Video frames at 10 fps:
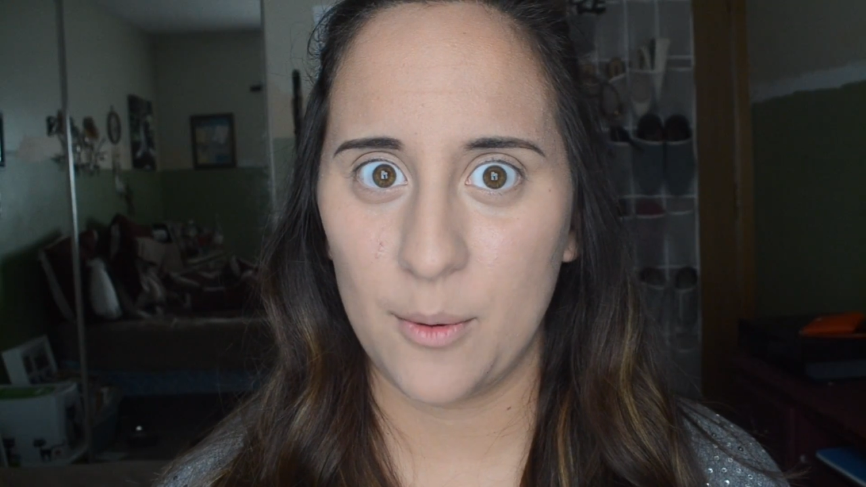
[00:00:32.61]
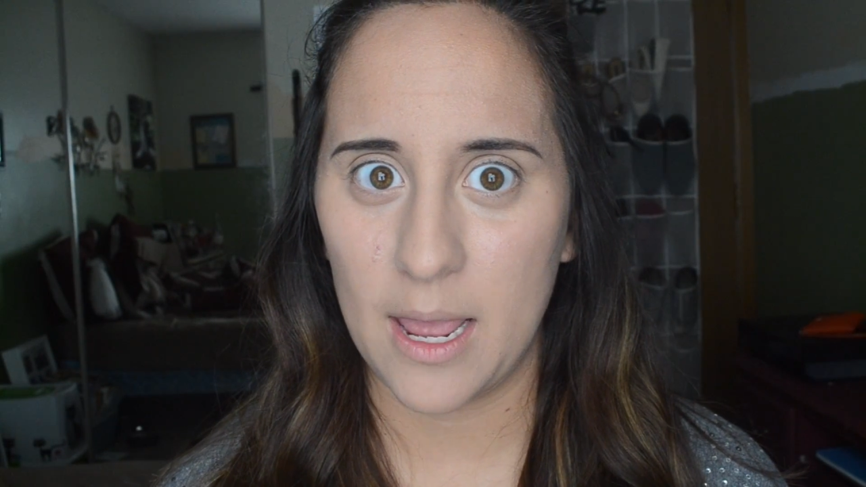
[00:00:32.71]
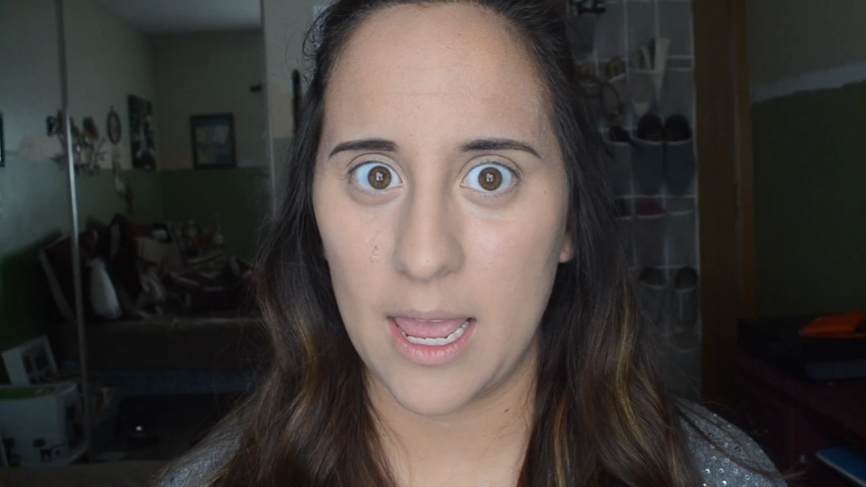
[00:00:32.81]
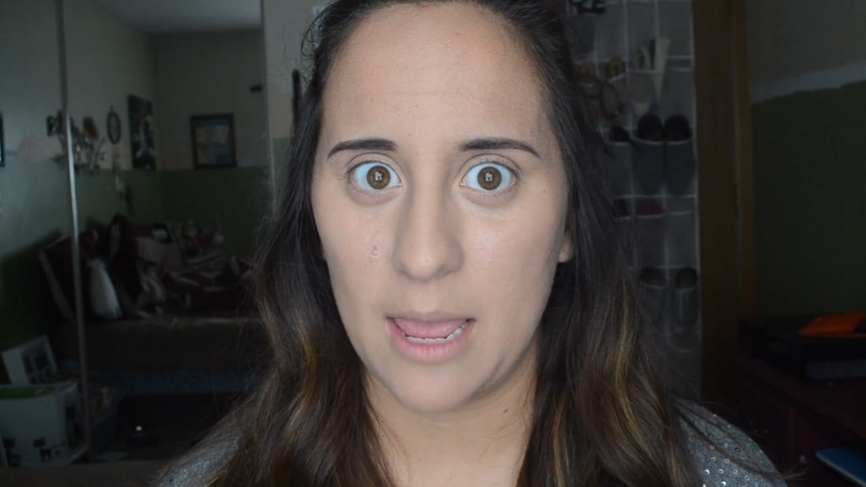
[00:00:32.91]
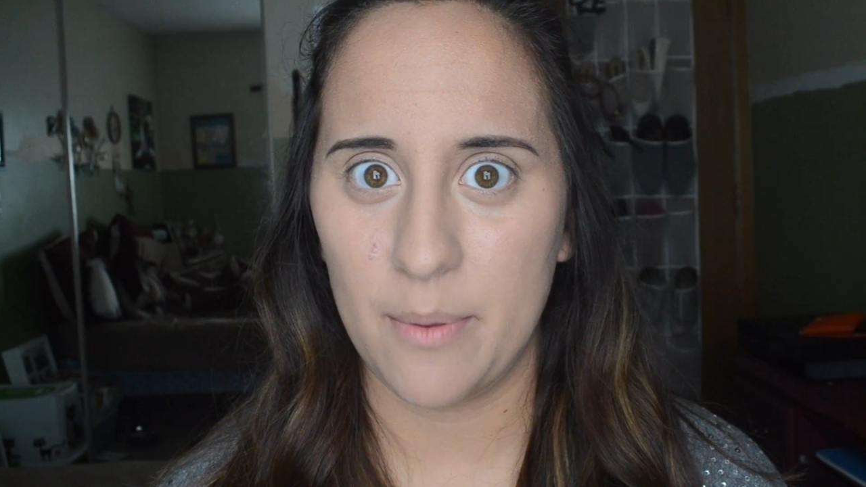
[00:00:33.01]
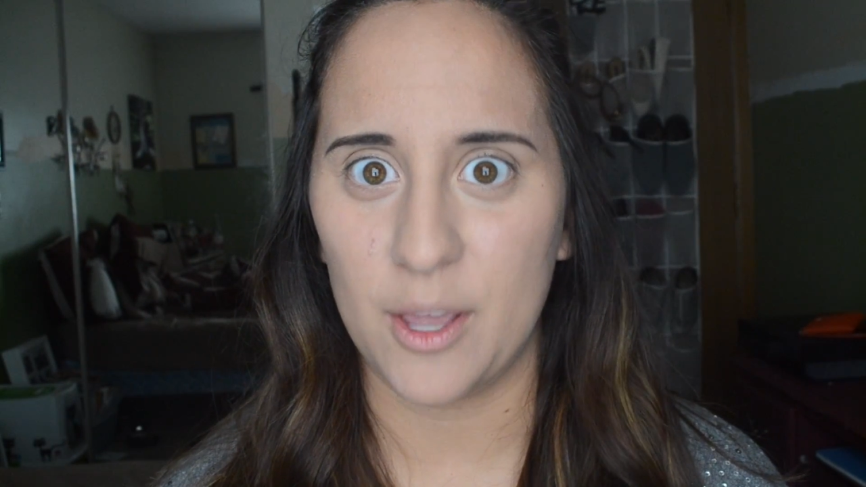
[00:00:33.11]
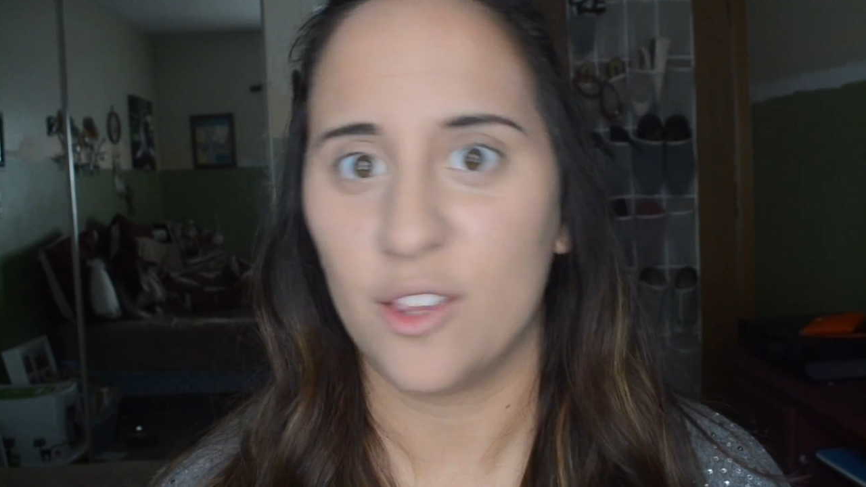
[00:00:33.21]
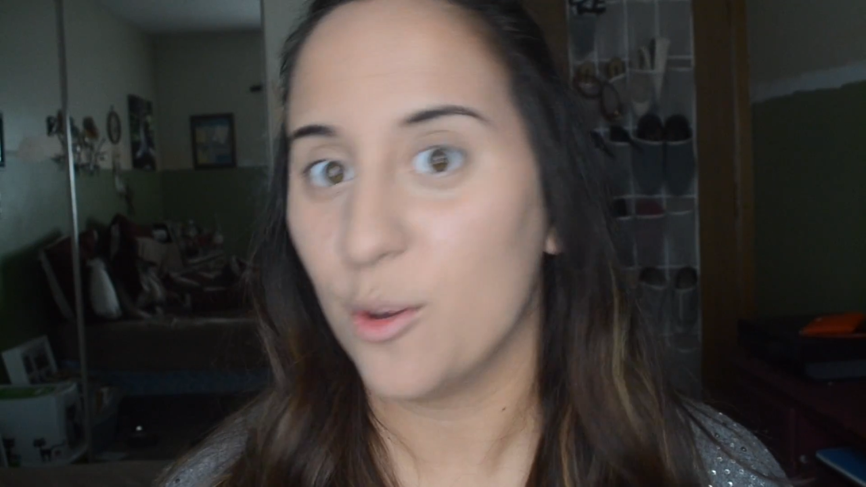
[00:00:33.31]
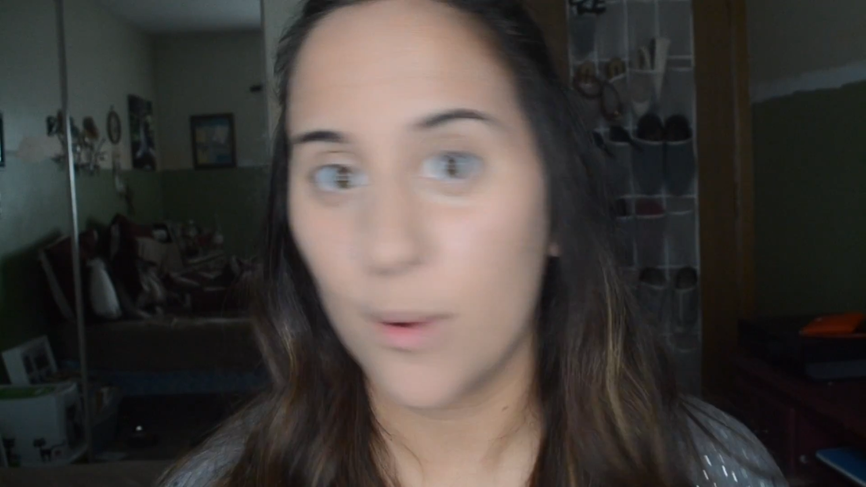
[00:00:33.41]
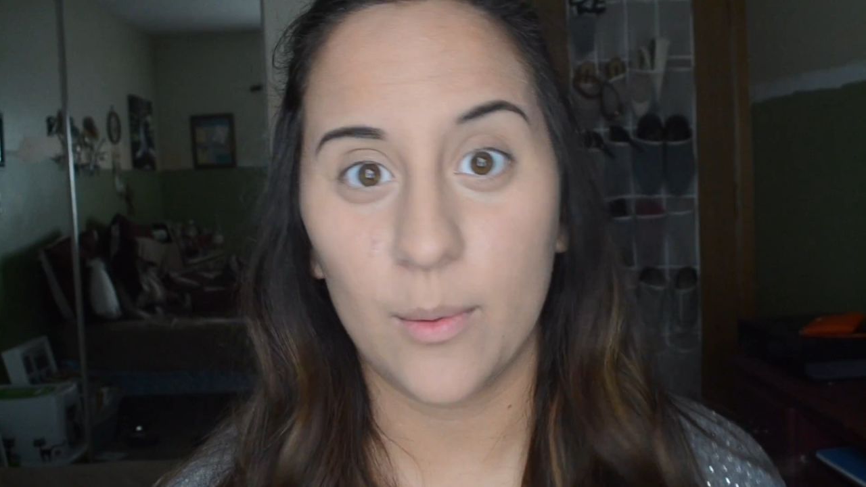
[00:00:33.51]
away, but
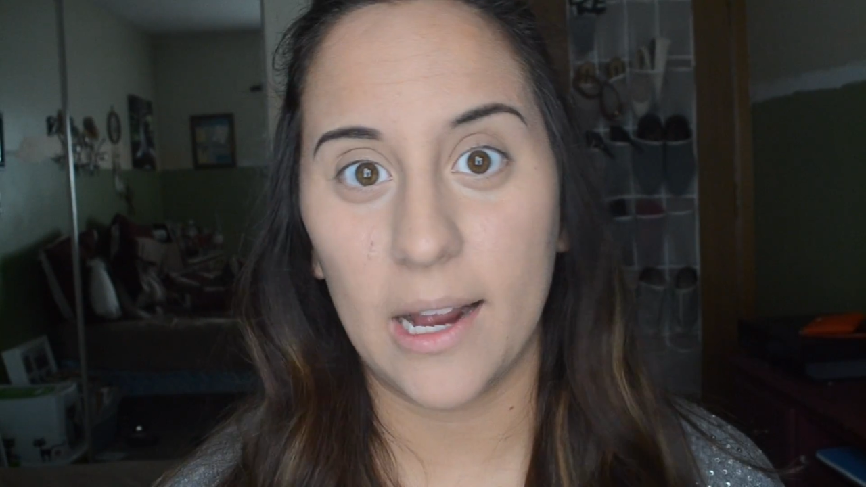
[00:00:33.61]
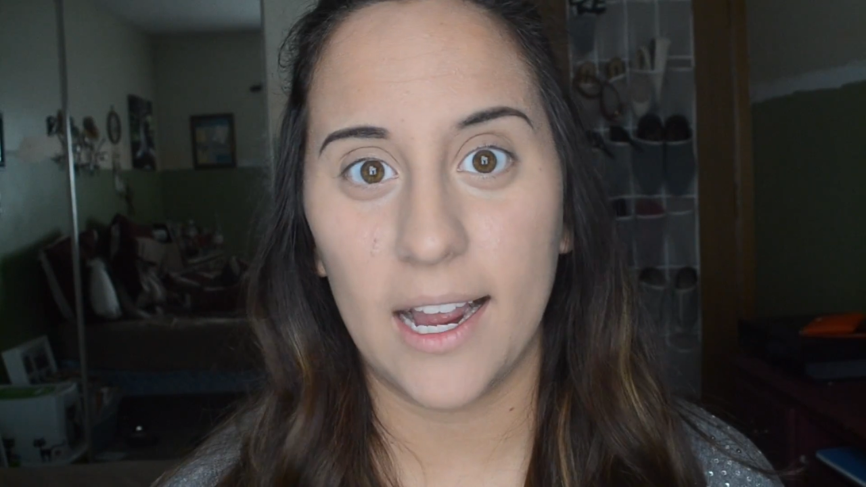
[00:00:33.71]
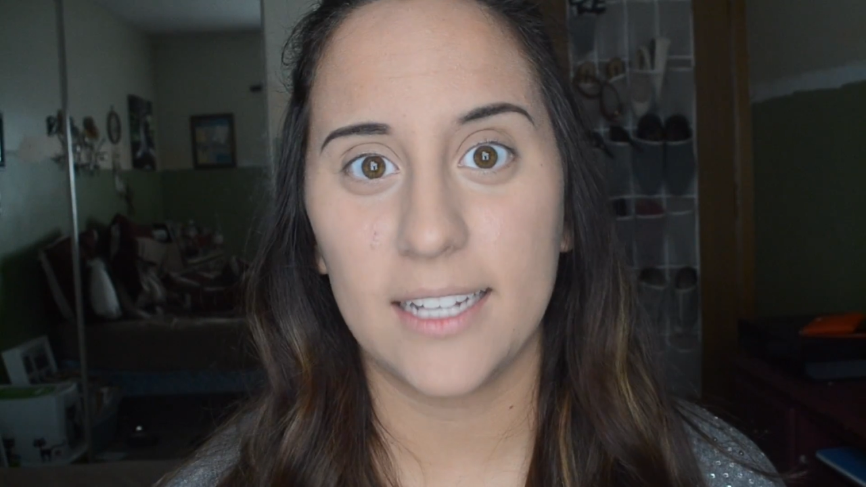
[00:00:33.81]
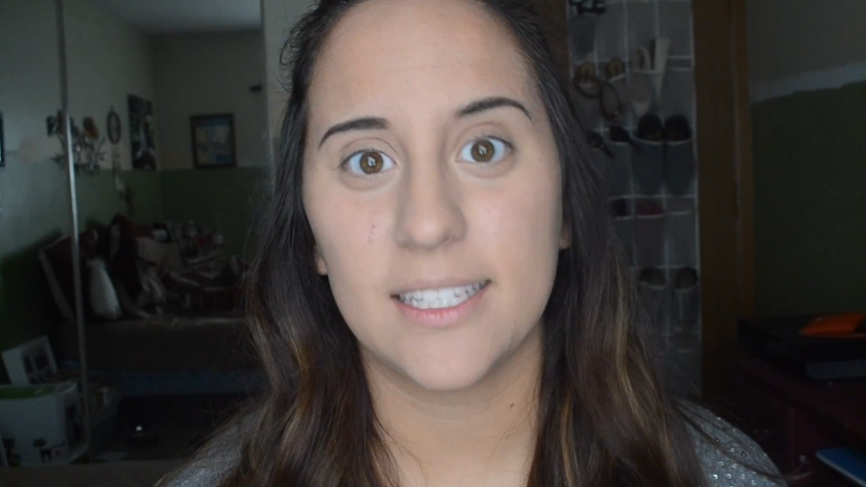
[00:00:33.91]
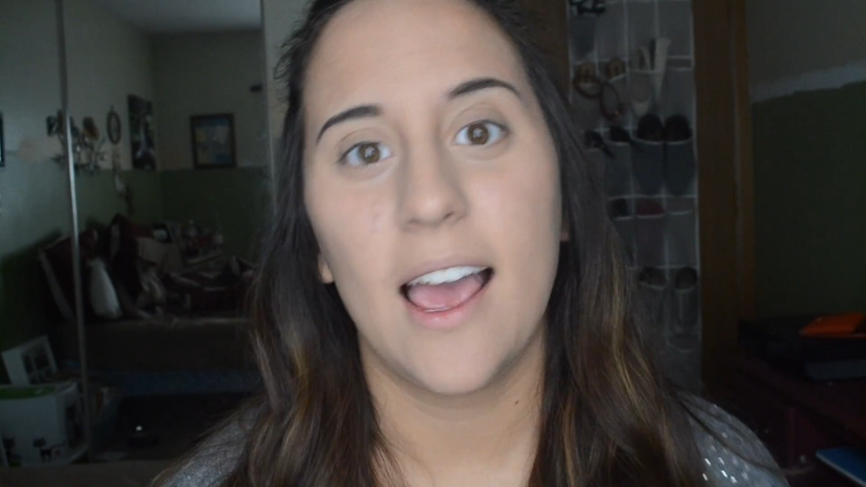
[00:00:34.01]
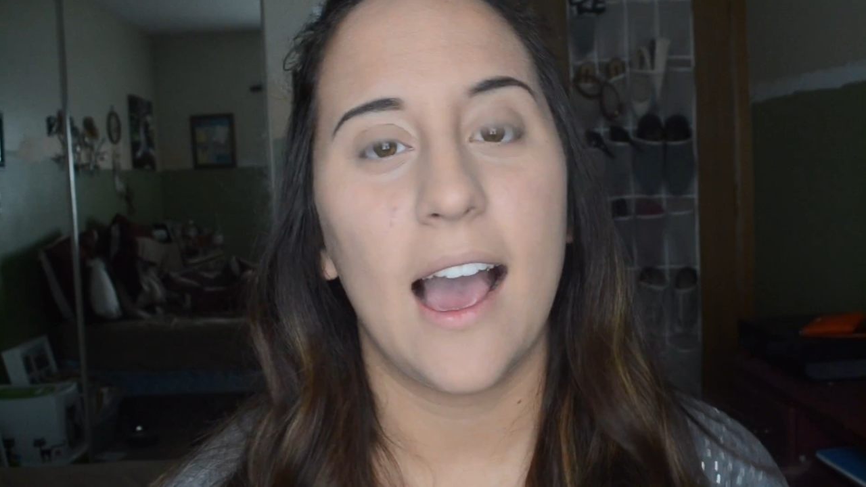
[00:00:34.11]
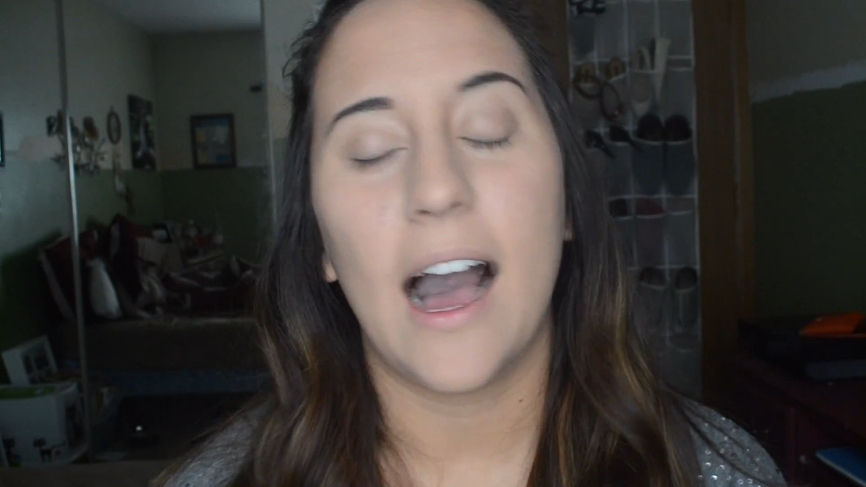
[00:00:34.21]
you were right.